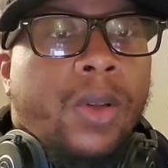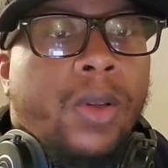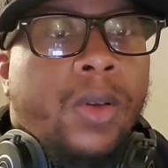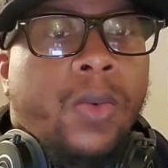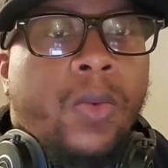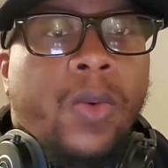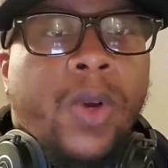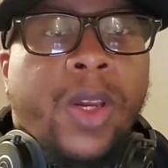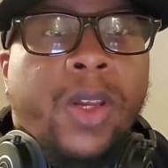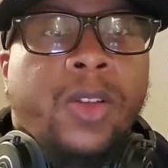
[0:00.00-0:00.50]

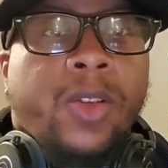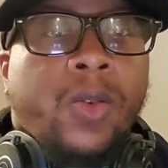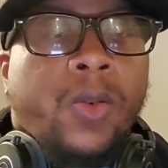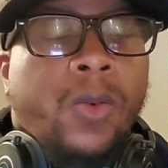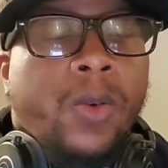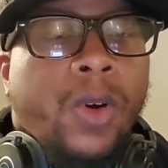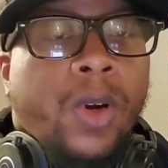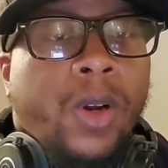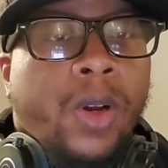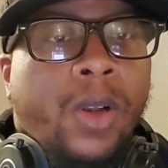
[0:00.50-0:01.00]
Way
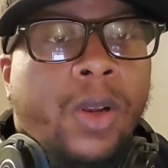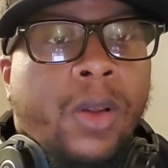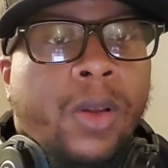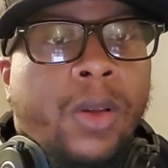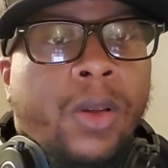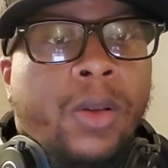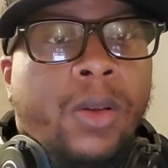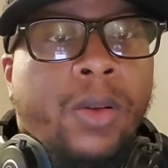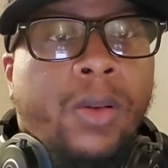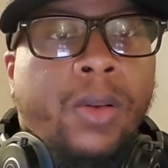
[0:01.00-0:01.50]
too early.
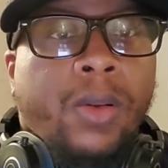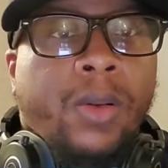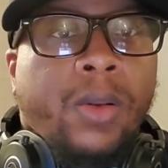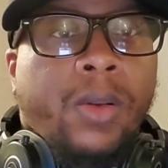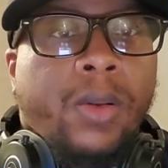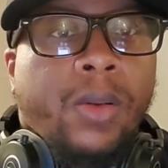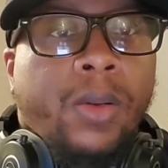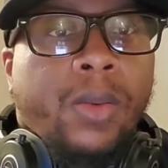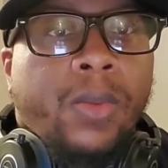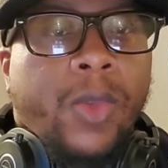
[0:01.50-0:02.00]

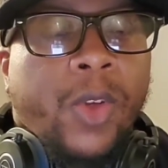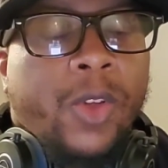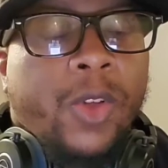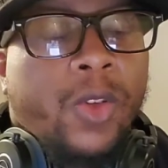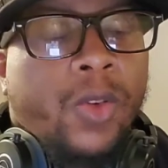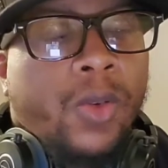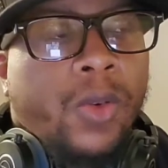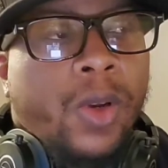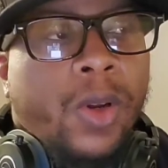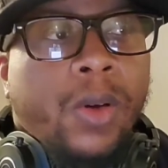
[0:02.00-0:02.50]
But
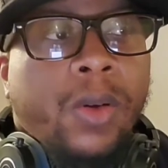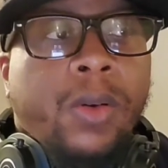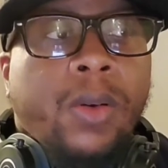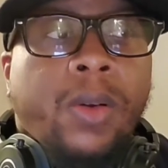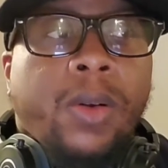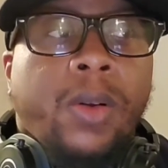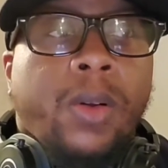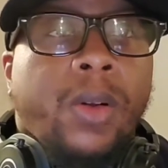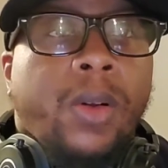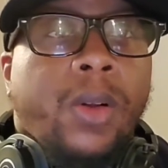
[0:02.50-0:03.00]
you know,
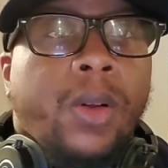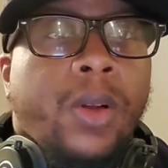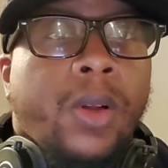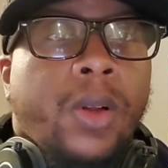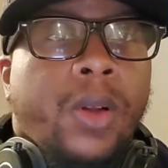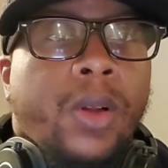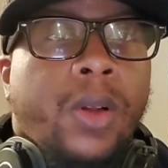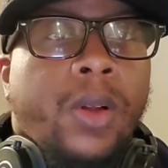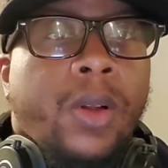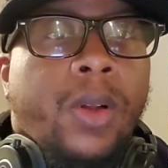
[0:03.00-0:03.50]

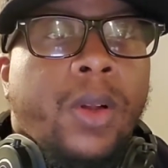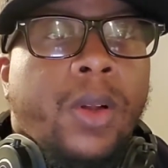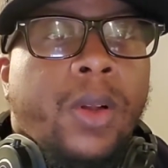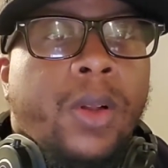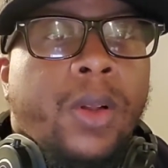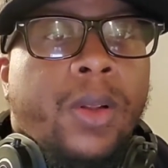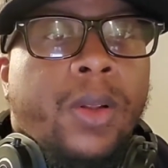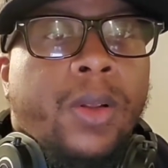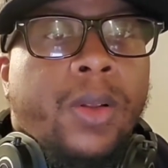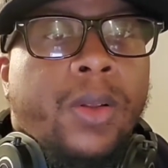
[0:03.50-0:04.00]

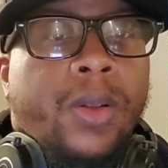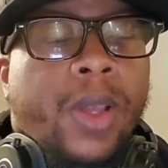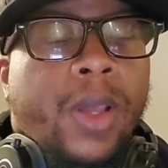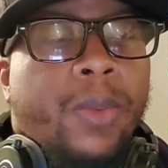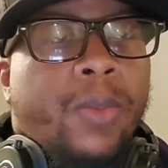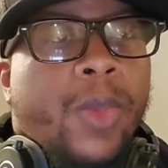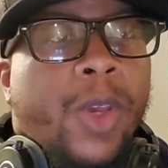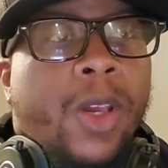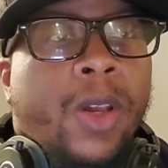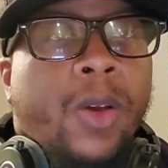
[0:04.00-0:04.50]

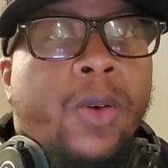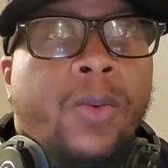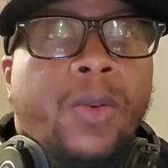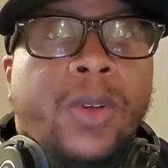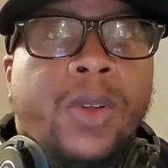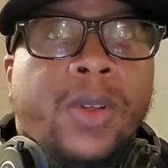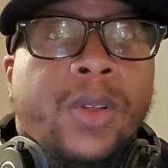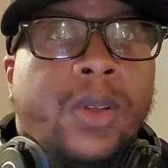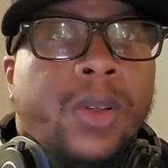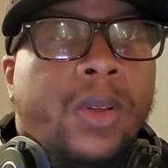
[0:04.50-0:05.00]
that man
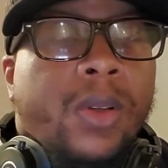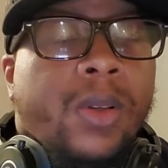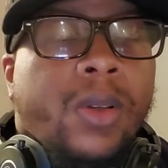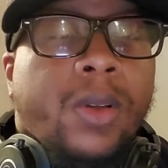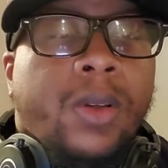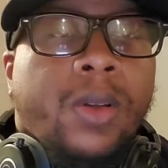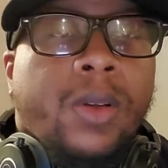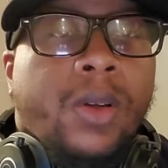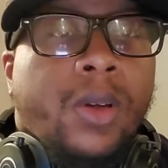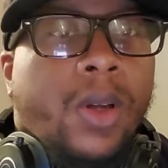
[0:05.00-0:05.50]
was
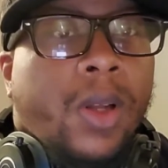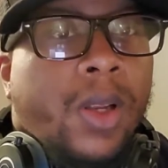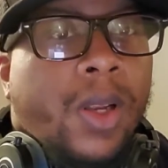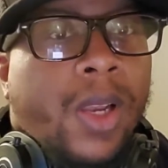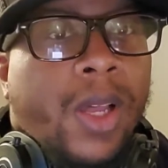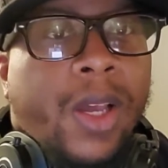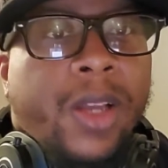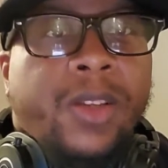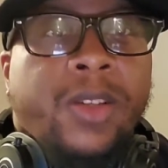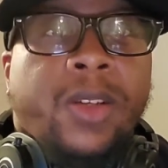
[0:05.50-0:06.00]
a
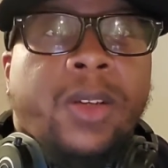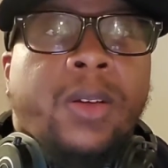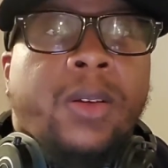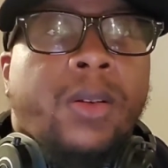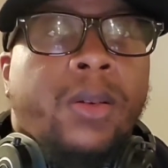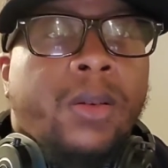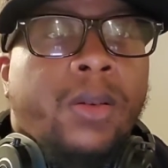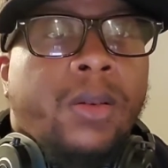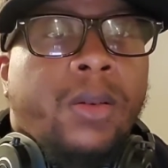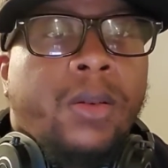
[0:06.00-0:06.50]
legend,
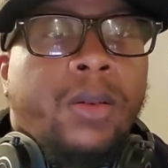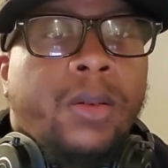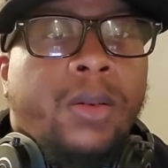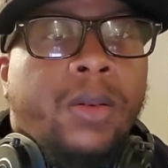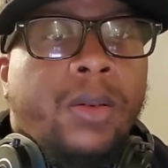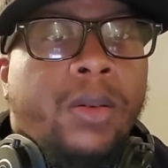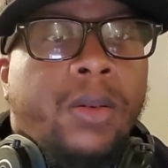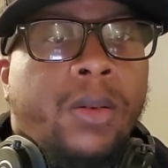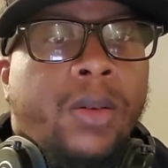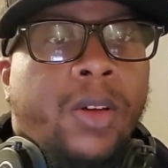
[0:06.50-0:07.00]

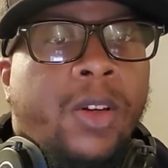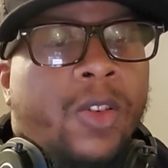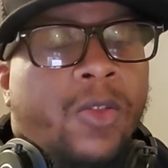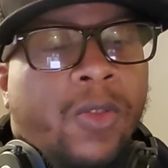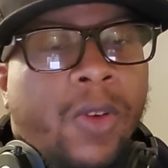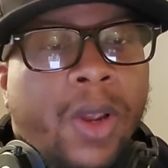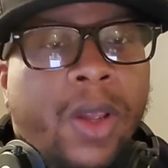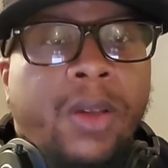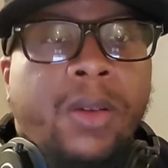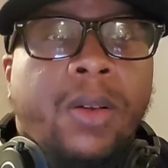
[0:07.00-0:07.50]
a
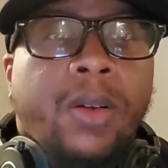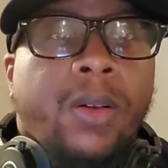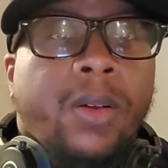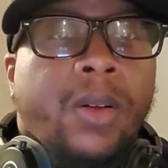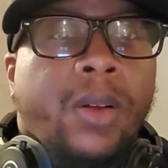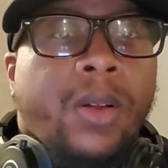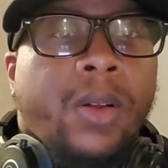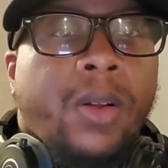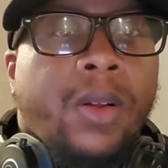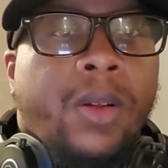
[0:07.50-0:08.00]
great.
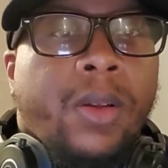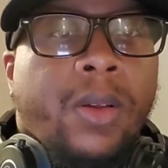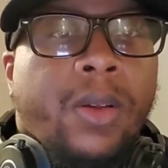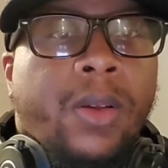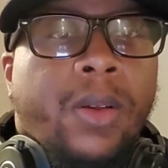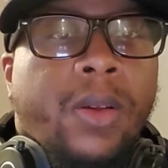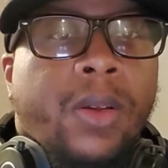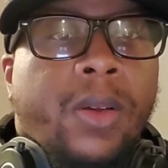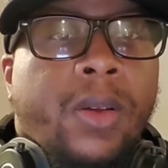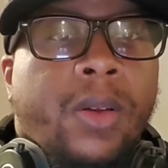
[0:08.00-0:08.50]

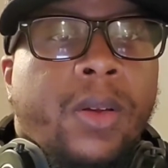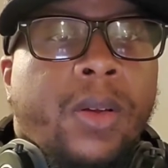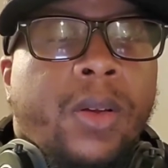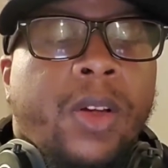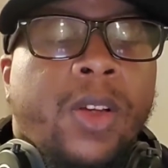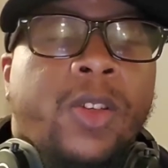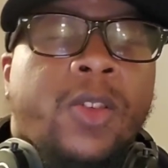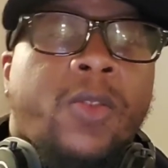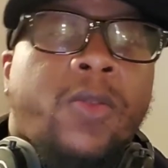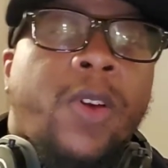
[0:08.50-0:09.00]

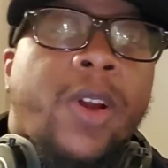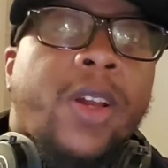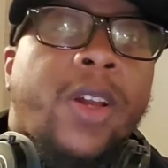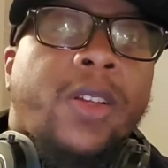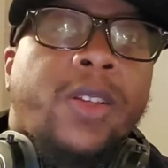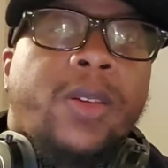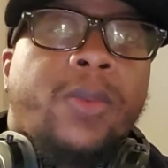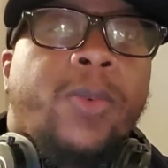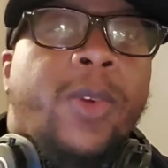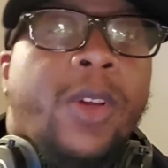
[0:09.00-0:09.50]
It's
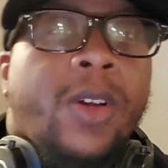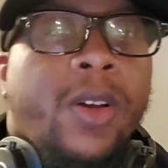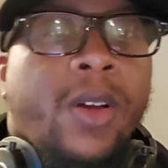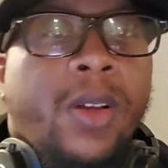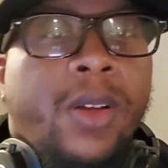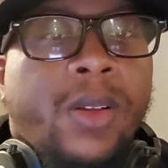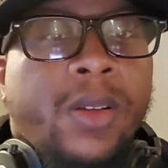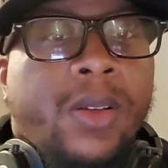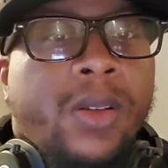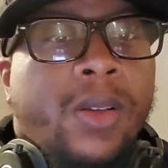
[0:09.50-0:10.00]
crazy
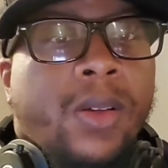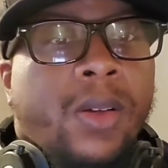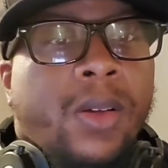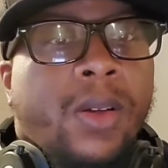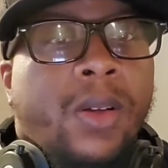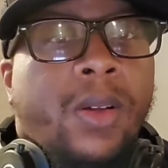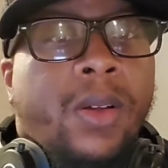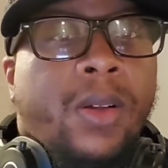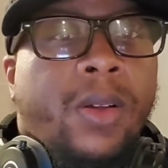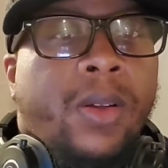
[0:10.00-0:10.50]
because
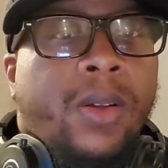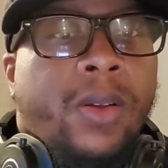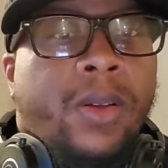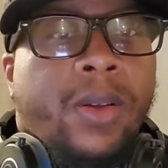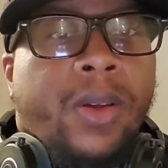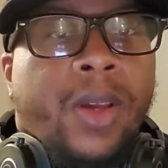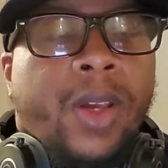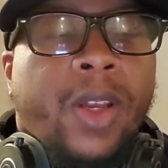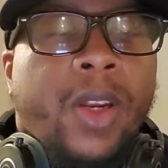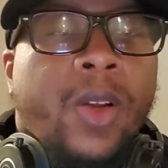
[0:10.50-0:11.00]

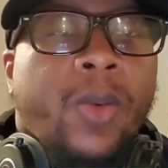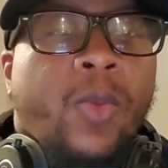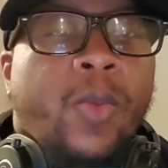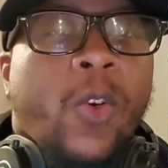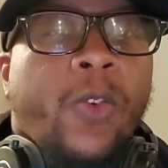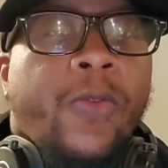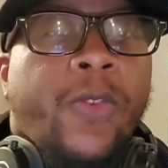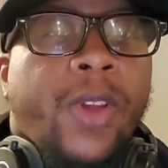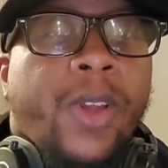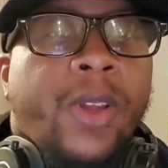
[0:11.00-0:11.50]
in the
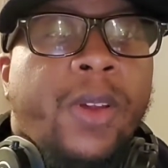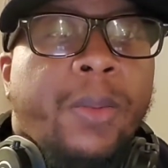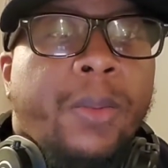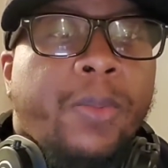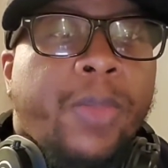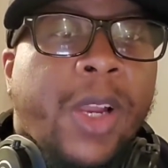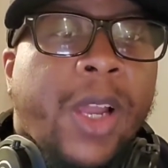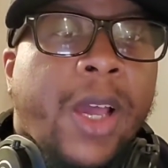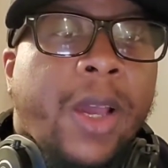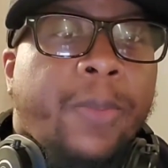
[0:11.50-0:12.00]
movie
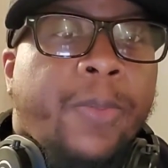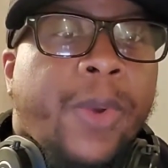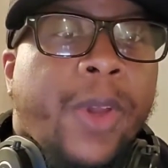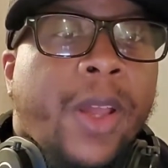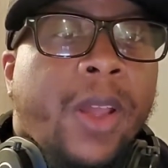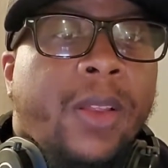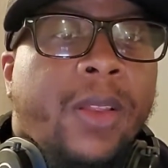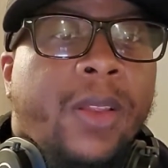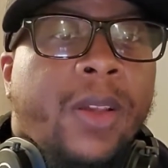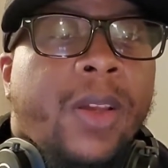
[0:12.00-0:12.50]
Black
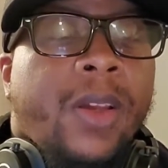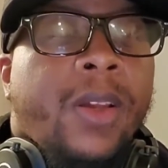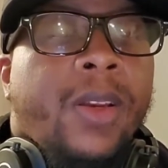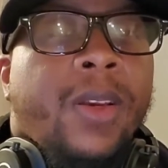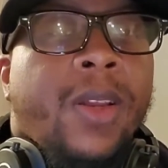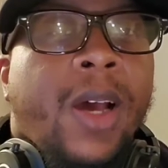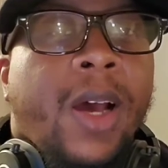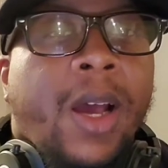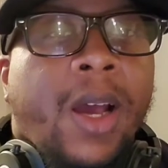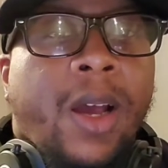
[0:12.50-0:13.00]
Panther, he
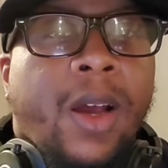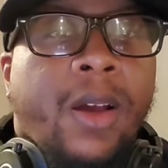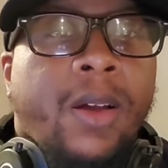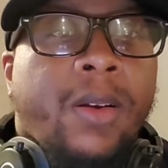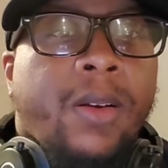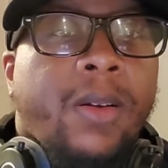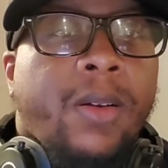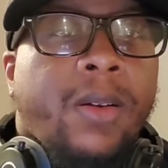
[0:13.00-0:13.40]
died